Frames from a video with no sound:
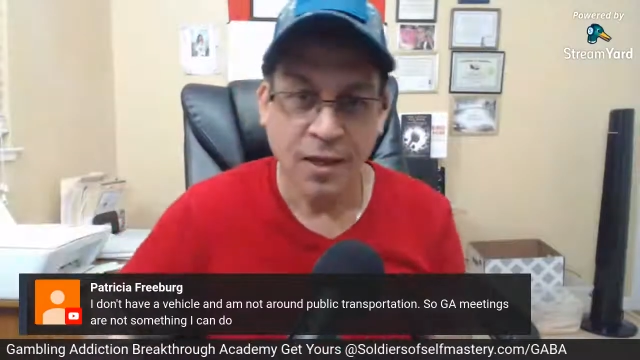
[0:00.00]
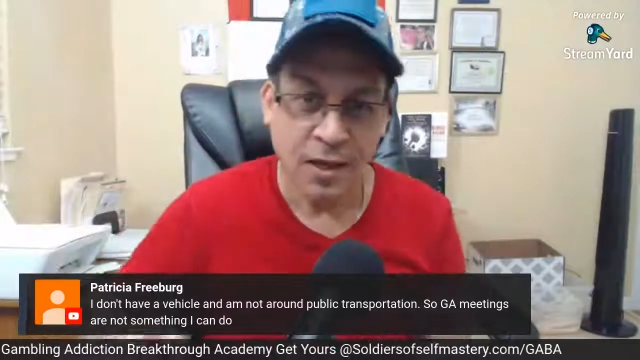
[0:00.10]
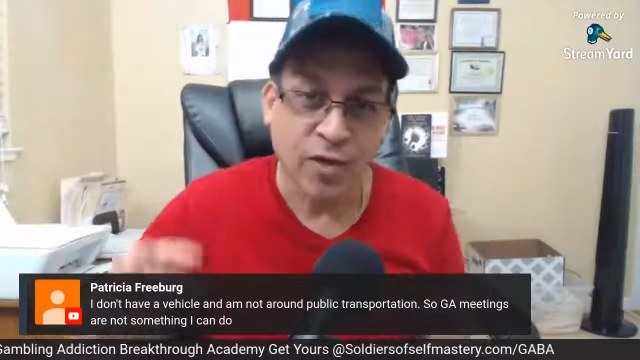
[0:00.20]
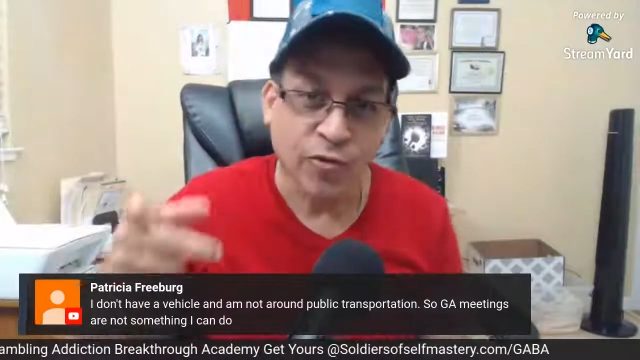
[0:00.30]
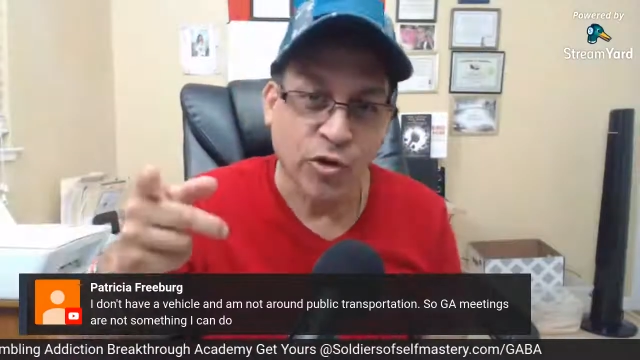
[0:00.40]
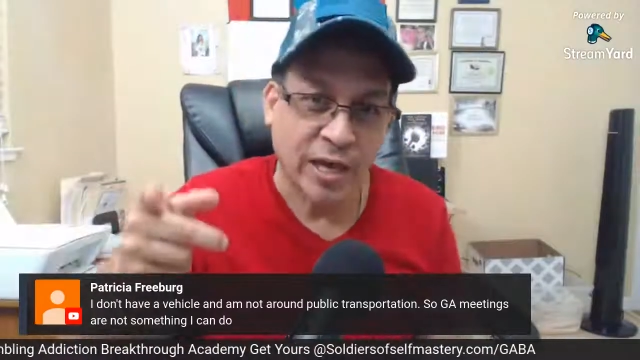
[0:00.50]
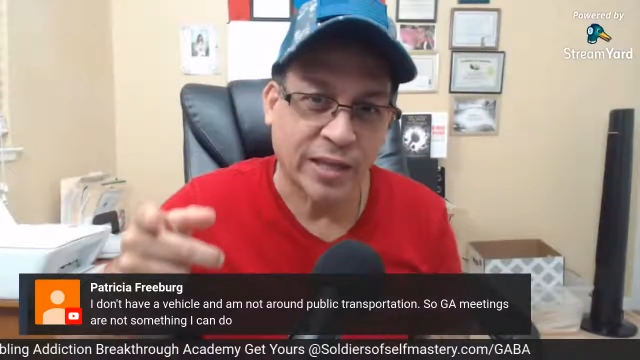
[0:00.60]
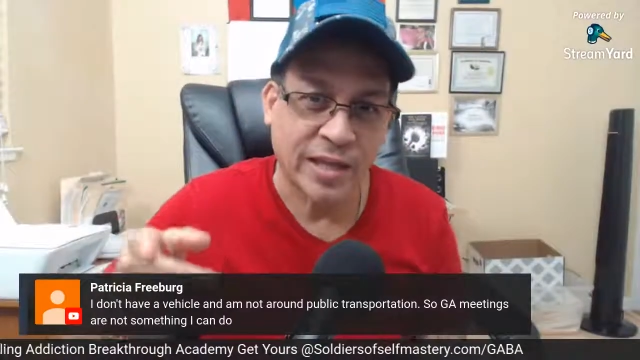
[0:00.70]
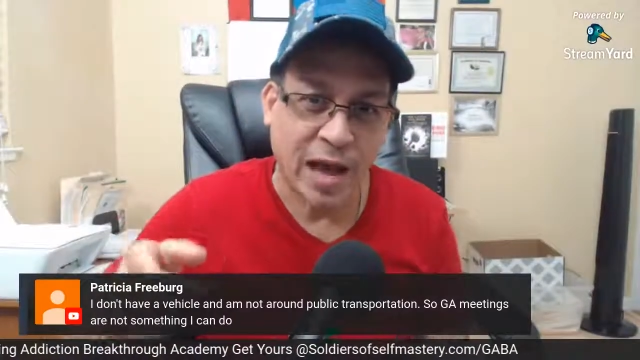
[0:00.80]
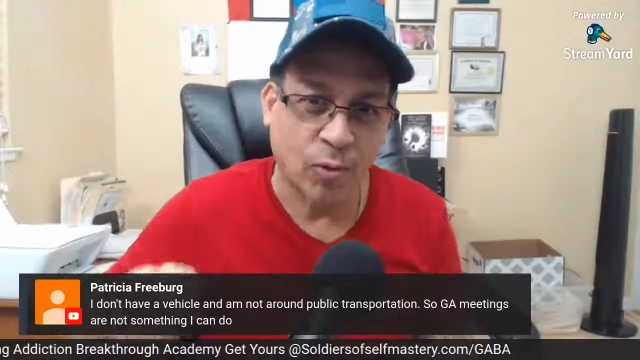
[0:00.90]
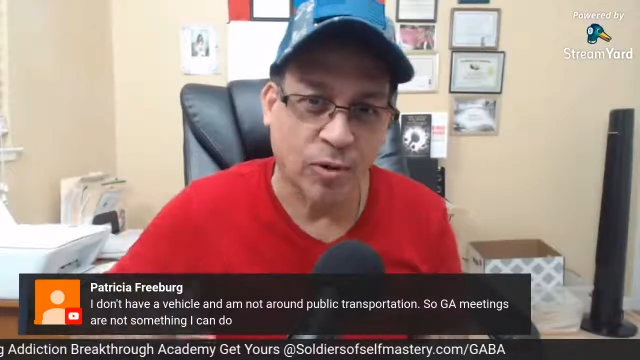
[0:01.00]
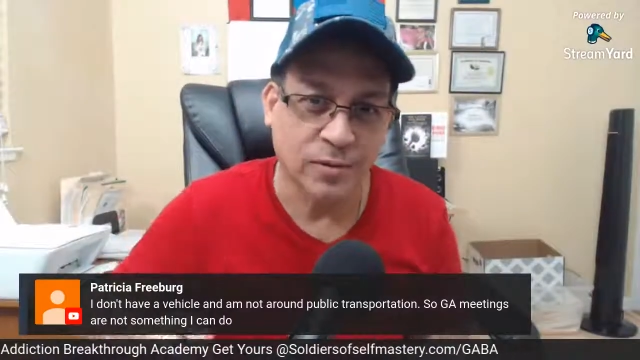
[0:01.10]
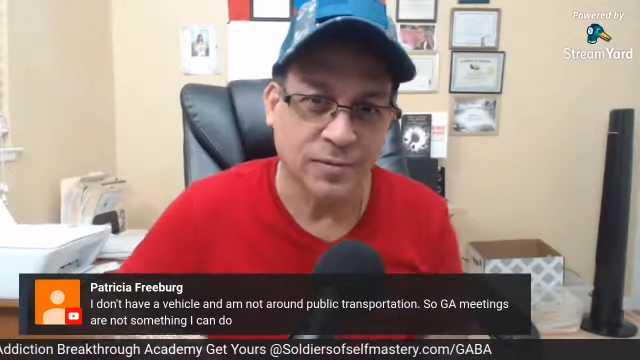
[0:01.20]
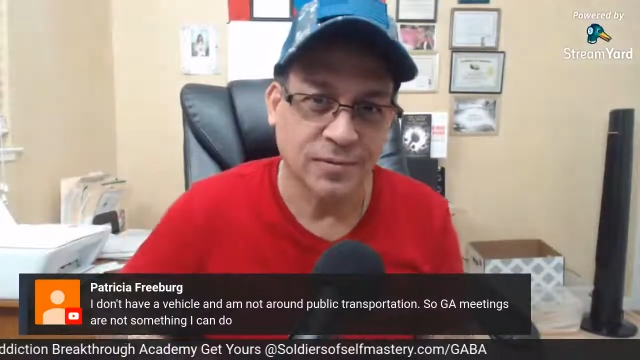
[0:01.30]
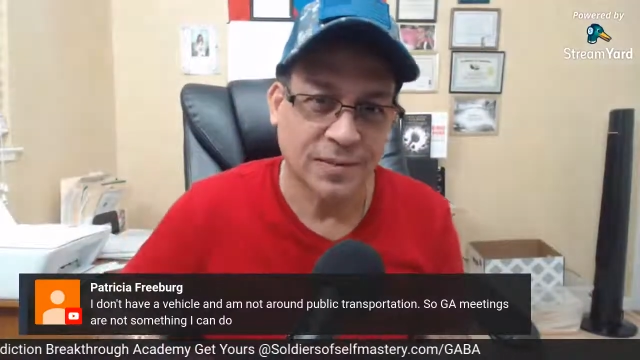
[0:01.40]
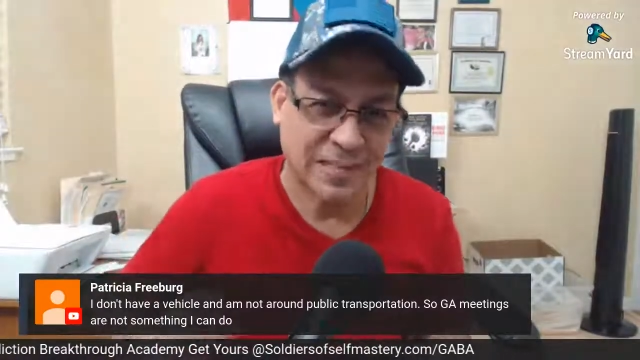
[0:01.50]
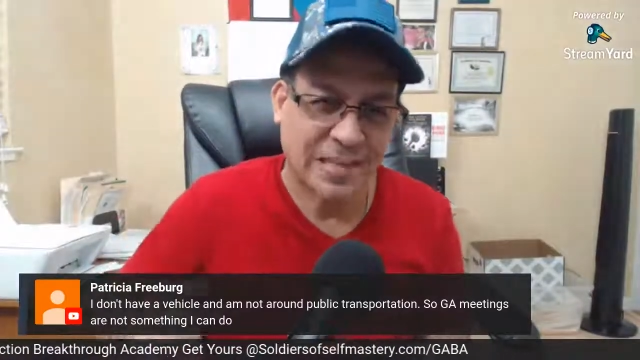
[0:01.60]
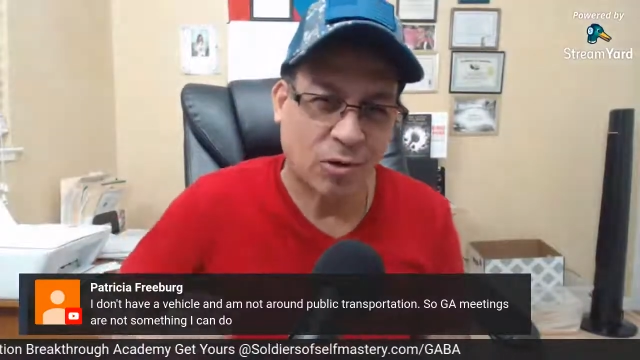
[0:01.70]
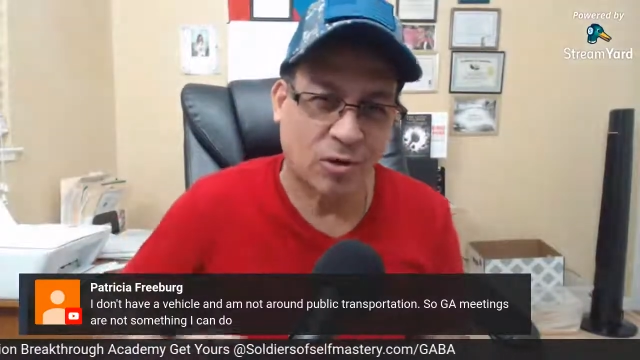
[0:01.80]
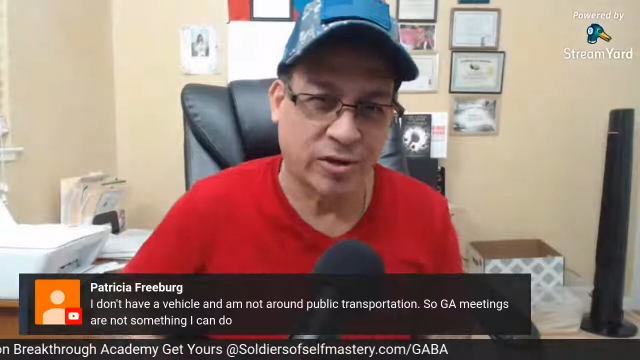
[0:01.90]
if you get that one, that's
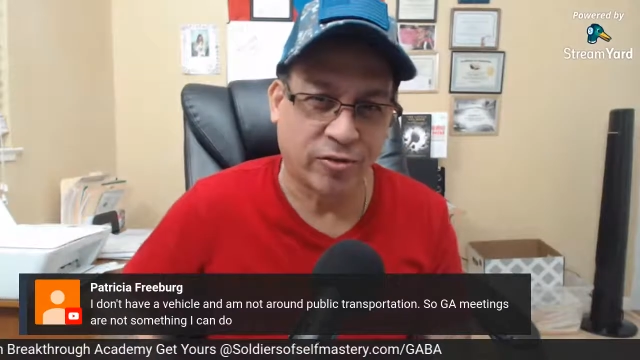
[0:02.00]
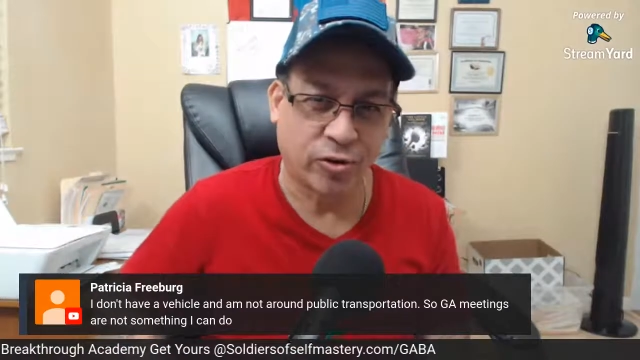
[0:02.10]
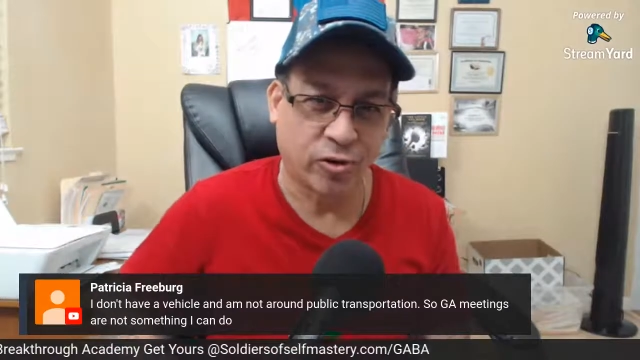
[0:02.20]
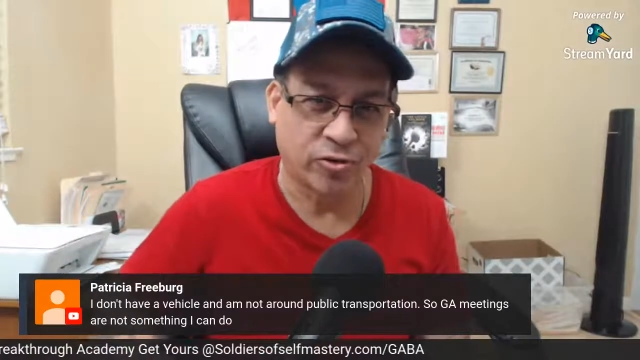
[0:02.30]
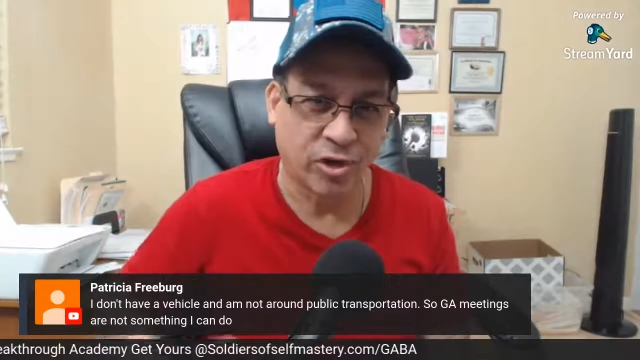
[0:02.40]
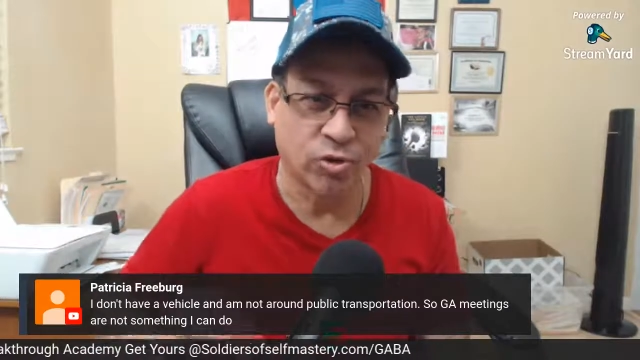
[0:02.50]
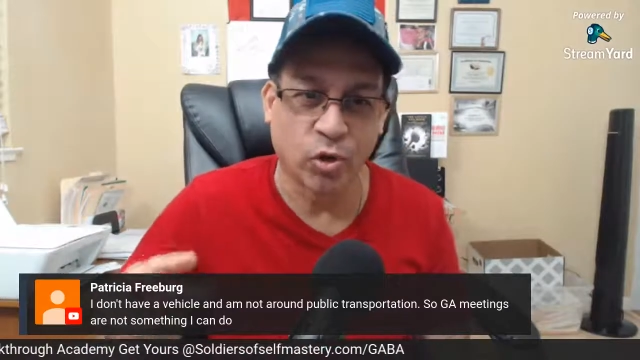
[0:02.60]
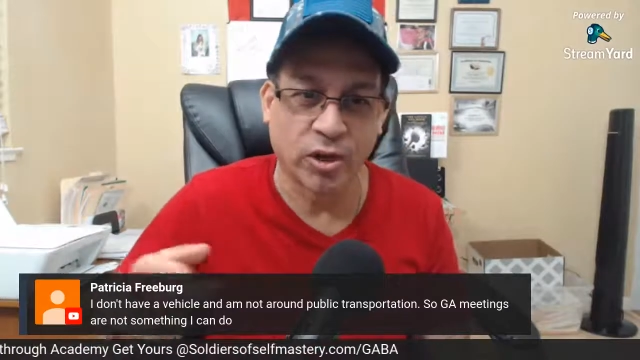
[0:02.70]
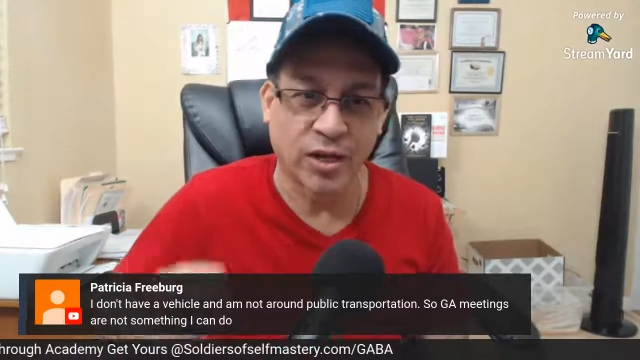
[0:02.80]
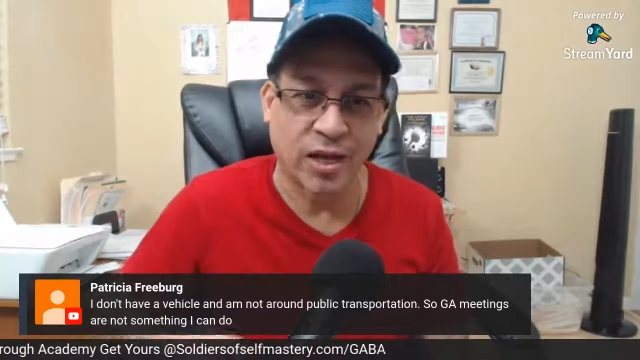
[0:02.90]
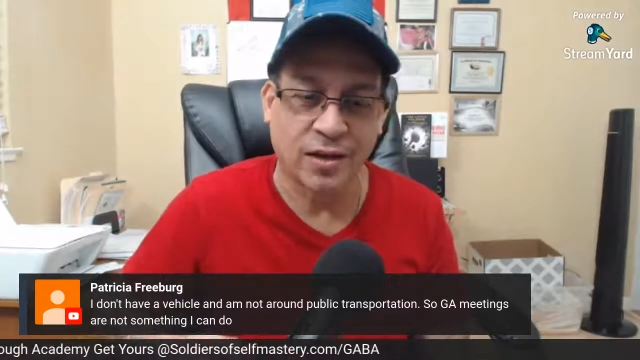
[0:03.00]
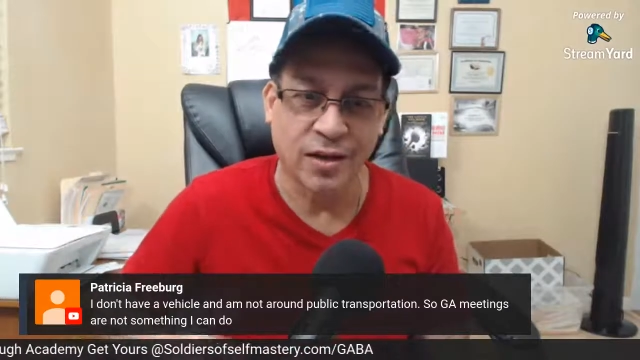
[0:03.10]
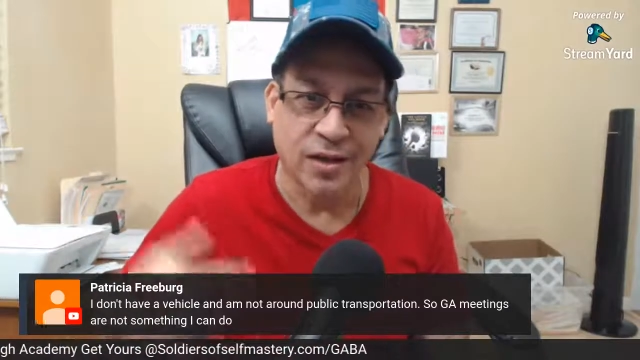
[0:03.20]
how good it feels. I'll do it again.